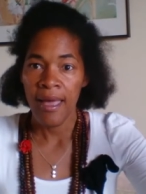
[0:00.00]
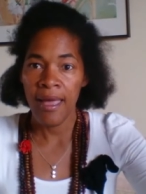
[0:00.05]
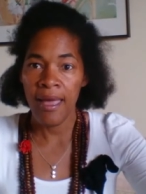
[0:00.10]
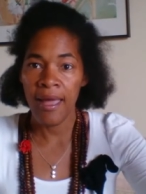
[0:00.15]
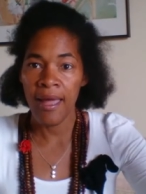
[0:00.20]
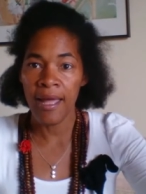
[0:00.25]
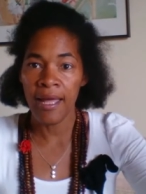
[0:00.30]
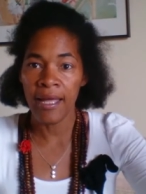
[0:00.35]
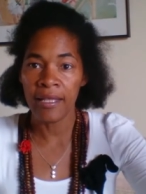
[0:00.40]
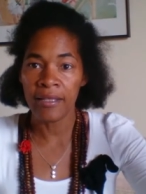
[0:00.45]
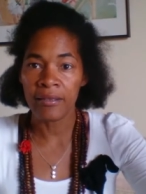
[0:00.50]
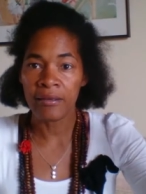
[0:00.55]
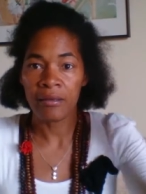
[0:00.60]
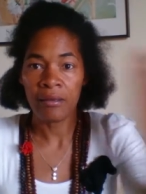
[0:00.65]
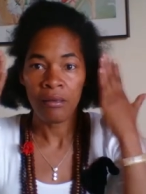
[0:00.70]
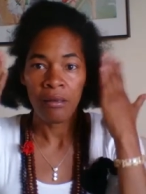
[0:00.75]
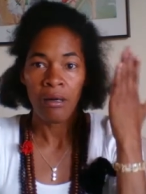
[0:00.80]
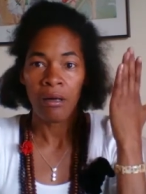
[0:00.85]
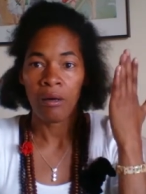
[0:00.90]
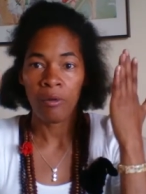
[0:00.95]
And
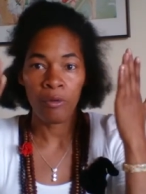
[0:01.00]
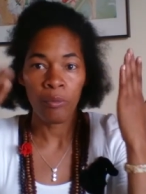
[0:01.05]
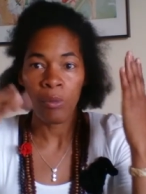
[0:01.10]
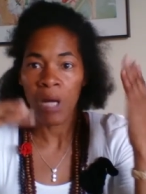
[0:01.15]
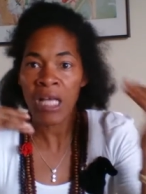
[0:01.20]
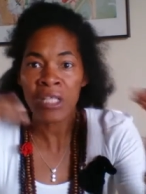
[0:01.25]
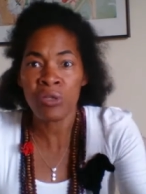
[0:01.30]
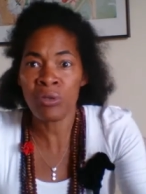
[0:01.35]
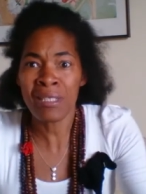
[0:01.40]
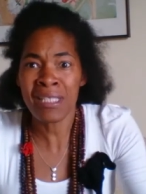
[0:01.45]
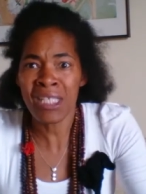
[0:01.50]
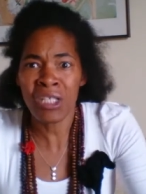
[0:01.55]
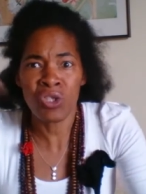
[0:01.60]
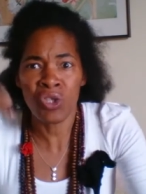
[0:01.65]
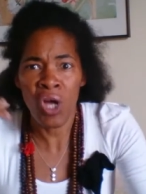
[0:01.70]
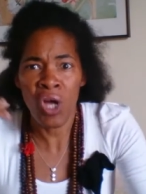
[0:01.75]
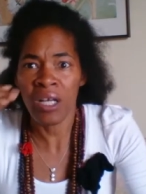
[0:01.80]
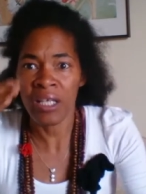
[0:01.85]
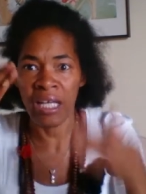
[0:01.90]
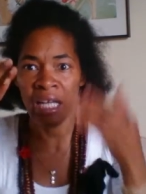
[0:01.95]
as soon as they
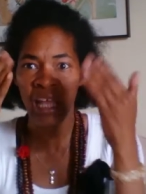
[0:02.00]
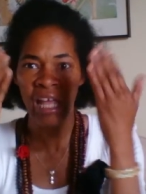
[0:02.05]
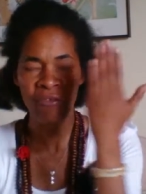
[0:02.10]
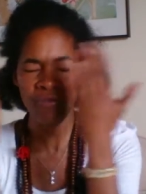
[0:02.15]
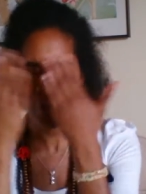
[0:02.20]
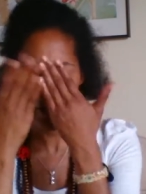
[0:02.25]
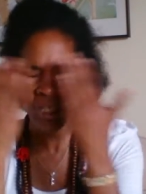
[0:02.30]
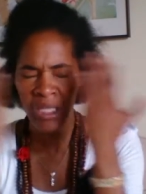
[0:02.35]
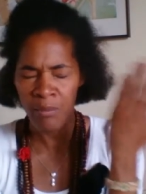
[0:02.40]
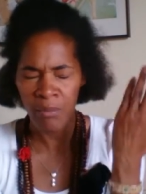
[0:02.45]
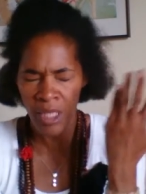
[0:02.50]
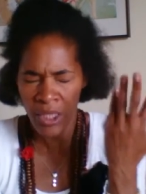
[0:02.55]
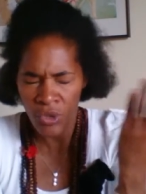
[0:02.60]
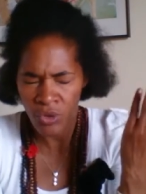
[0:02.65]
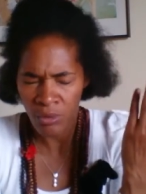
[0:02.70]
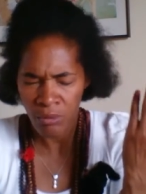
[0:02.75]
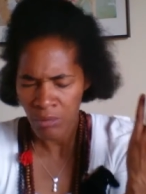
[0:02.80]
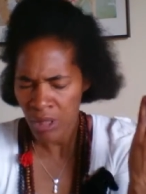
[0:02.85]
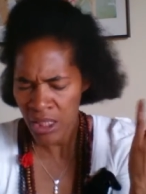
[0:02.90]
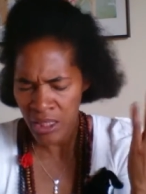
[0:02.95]
talk, I have the image
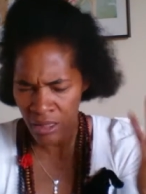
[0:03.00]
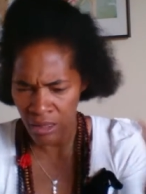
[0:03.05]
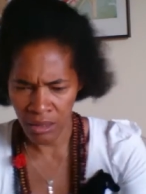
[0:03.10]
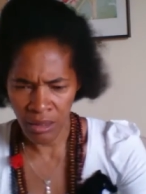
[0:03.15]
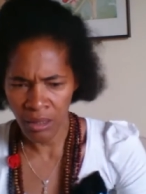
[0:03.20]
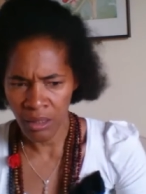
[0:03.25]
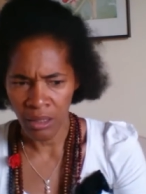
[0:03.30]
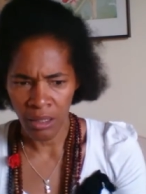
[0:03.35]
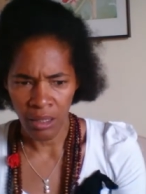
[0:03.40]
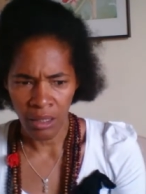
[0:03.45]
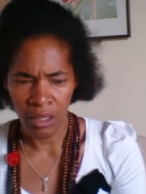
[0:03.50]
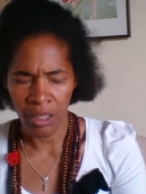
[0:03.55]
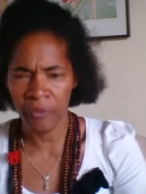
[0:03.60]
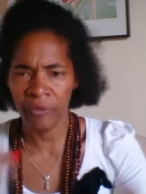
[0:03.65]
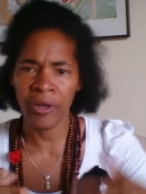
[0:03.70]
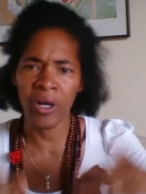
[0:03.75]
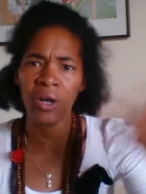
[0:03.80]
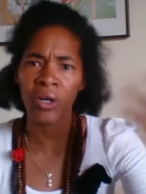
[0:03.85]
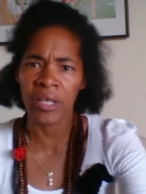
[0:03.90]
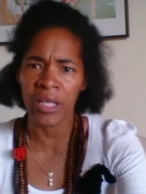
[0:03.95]
already. I
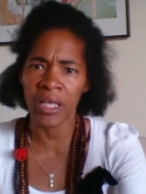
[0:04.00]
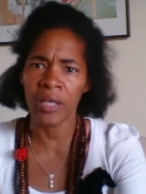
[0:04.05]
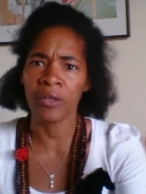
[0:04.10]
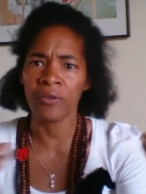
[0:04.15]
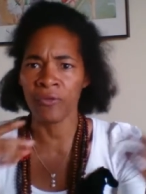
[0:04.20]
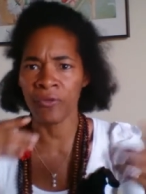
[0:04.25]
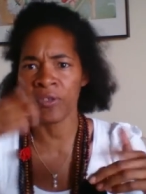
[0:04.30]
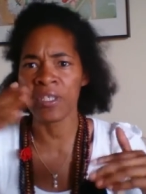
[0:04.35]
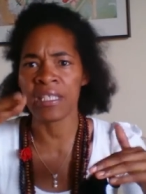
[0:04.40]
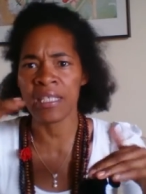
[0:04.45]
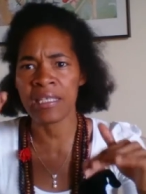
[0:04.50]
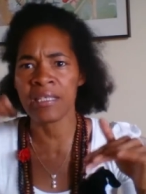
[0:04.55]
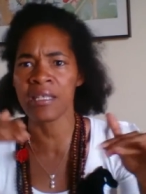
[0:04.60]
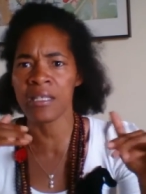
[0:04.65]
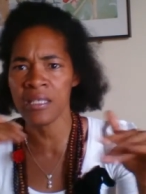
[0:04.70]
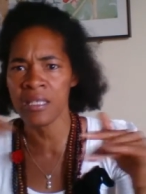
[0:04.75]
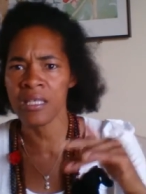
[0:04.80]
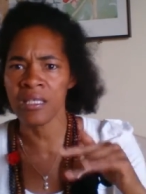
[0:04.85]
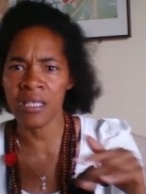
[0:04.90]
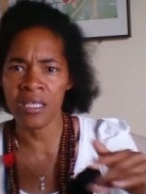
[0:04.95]
feel okay. This,
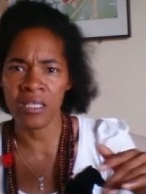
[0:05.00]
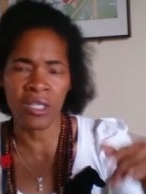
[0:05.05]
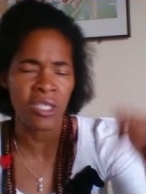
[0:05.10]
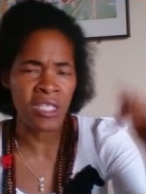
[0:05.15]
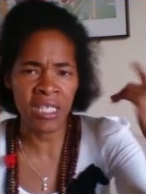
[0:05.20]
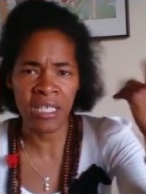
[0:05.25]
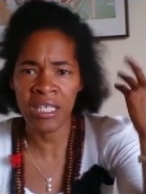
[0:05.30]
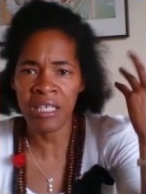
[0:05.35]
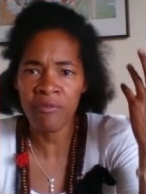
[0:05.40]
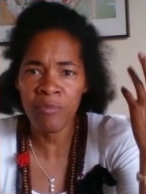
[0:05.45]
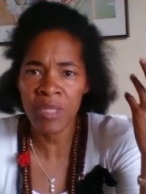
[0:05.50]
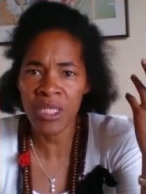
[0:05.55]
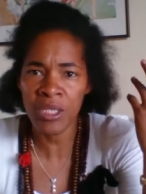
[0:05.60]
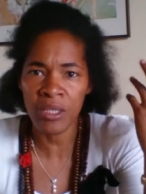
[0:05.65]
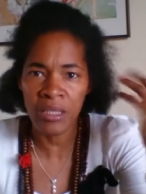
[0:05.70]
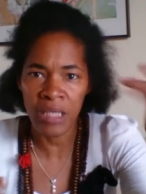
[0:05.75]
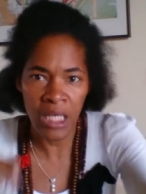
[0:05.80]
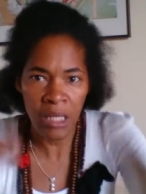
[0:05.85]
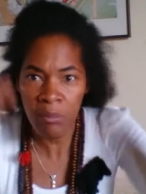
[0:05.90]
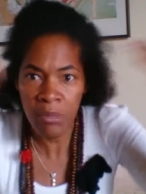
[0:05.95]
this, this, this, They give me
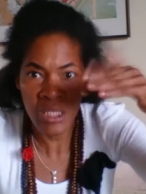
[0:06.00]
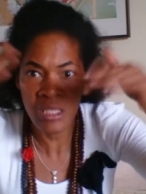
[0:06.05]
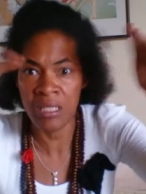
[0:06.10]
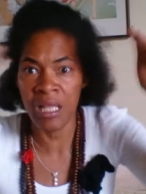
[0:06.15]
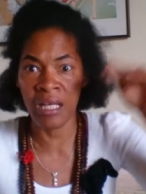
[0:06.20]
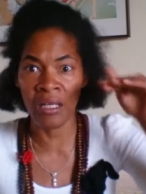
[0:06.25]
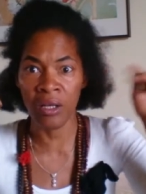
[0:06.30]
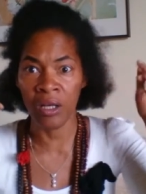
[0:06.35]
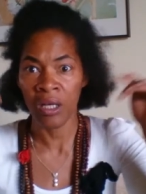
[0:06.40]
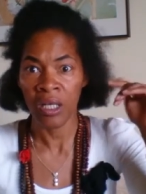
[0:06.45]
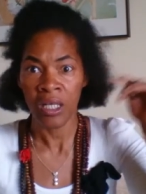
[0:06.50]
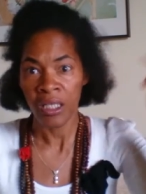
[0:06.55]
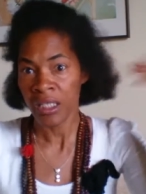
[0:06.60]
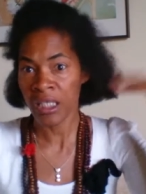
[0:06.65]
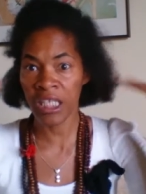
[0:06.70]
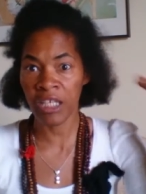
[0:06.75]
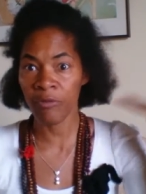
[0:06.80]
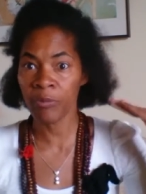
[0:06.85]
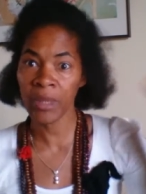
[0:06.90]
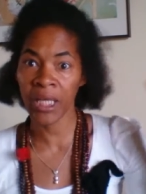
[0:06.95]
the name. It's like a.
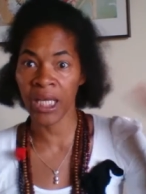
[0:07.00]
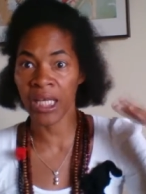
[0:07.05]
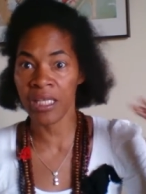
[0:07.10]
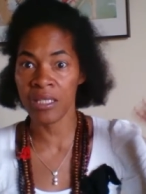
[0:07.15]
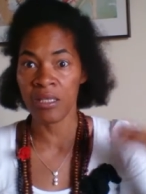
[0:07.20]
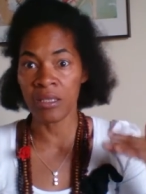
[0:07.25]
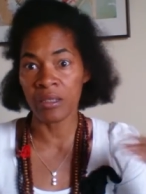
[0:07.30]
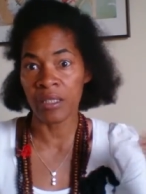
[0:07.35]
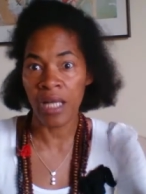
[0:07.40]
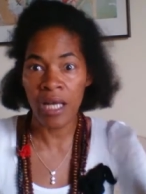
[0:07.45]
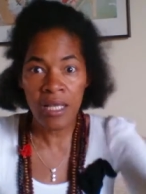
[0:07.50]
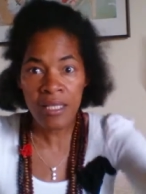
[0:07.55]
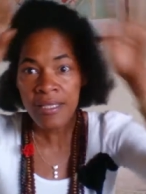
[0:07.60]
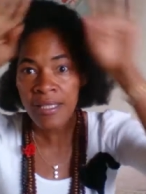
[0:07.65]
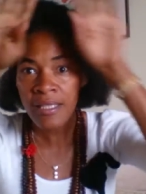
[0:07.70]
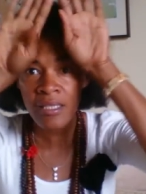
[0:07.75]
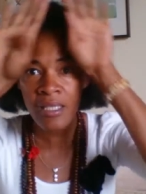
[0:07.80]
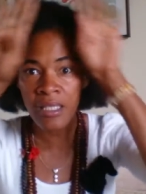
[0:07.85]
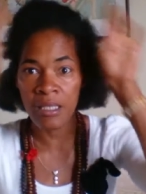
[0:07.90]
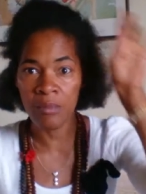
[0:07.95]
It give me resonance
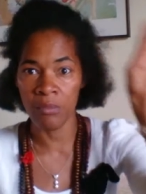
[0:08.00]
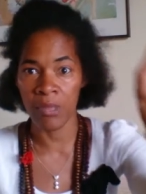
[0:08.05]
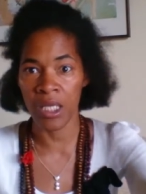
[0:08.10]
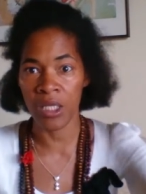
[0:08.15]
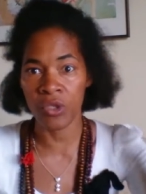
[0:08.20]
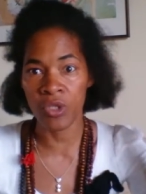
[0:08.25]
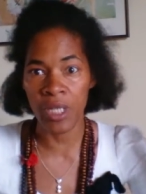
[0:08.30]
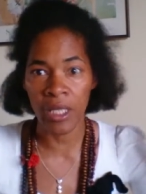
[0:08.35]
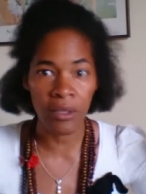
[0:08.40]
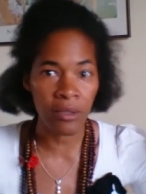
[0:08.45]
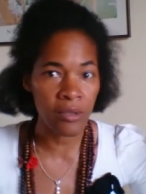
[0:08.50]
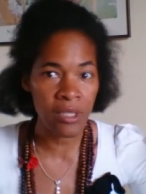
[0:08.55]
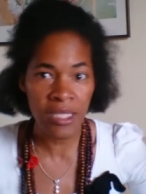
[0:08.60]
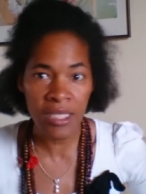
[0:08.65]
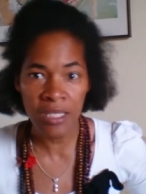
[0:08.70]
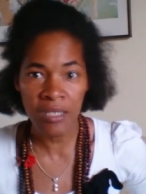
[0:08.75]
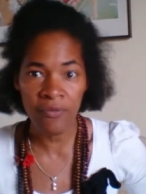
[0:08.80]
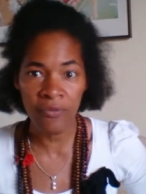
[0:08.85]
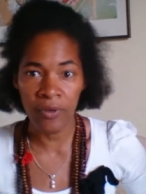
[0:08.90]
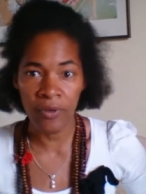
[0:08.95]
as an image, like a
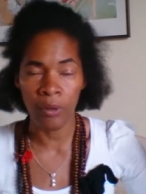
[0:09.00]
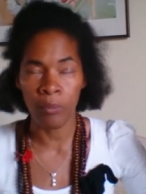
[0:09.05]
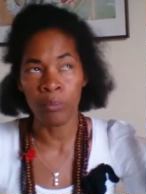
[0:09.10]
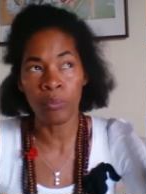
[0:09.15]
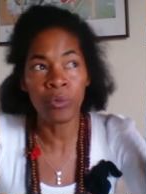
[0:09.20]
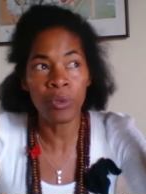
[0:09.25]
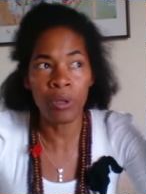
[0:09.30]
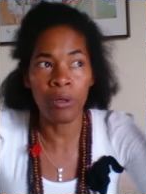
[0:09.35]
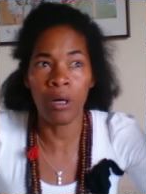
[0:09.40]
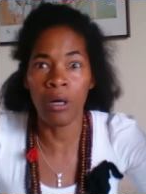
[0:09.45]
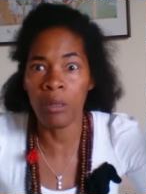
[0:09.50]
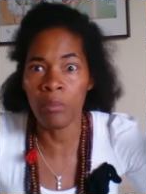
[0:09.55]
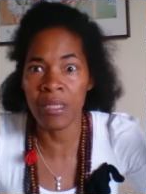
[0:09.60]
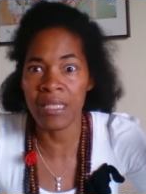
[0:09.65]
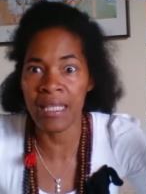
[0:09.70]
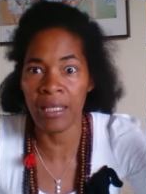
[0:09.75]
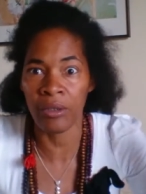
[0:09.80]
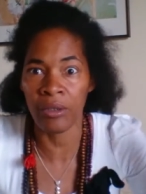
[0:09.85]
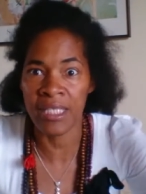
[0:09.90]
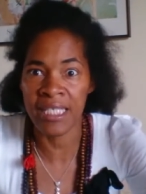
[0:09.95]
TV,
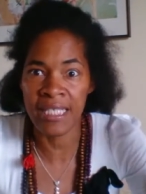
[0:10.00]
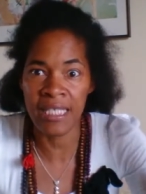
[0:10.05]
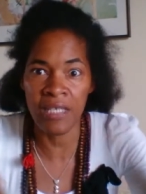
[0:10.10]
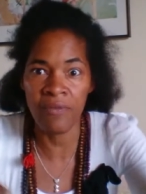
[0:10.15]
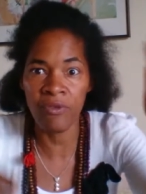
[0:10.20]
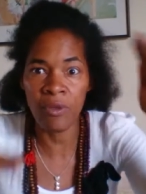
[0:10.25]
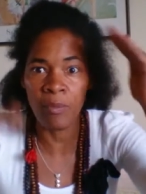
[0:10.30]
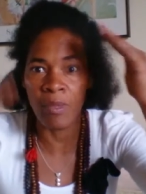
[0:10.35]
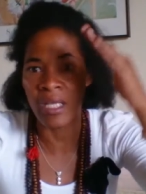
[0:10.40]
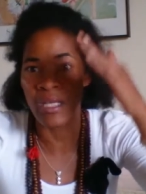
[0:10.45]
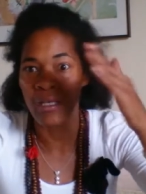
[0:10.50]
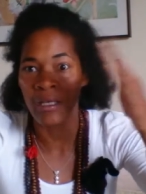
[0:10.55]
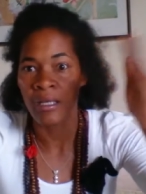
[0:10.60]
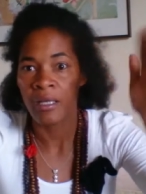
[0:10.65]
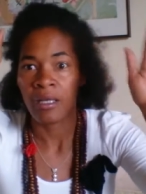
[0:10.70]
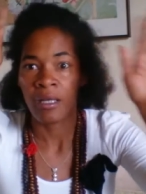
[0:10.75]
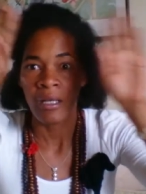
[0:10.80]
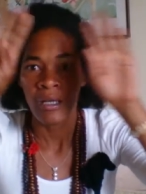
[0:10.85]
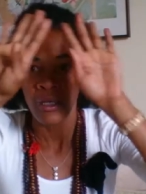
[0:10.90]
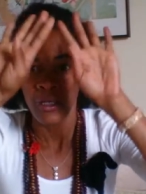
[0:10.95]
almost like a TV. Man,
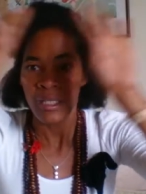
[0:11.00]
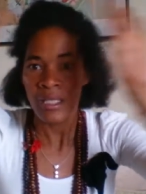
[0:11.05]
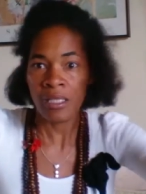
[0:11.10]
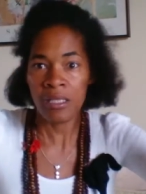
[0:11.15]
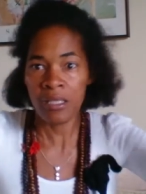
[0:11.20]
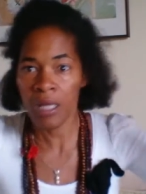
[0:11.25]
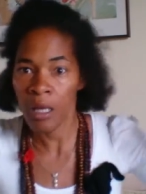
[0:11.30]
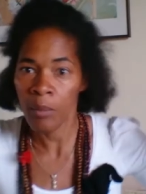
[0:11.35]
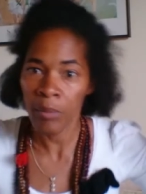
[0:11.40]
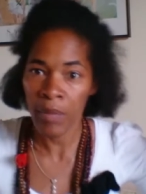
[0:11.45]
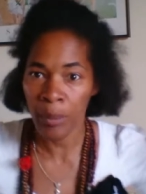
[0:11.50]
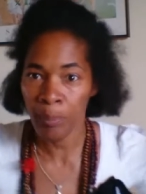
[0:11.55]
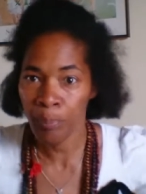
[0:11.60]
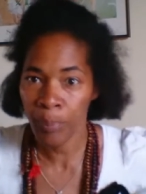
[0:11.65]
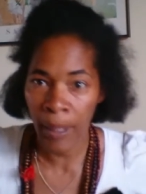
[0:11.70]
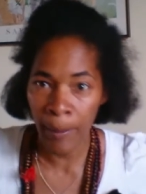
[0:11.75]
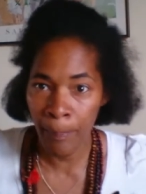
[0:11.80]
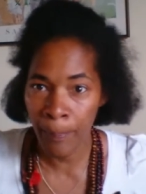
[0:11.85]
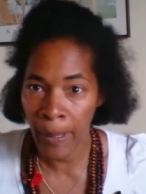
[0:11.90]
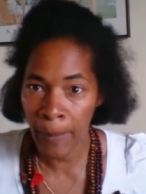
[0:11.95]
it's come like
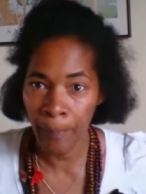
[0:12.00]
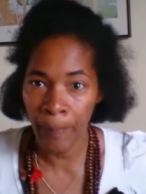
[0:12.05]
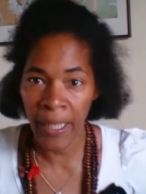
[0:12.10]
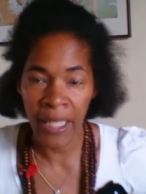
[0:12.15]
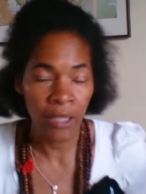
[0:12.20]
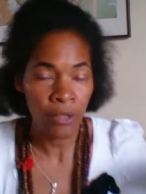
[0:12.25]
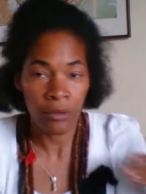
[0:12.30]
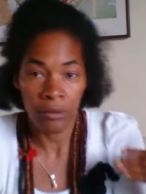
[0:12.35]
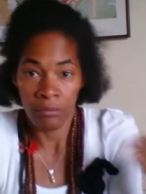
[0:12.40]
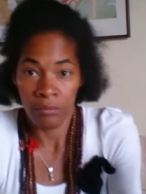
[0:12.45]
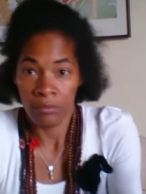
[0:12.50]
pop, pop, pop.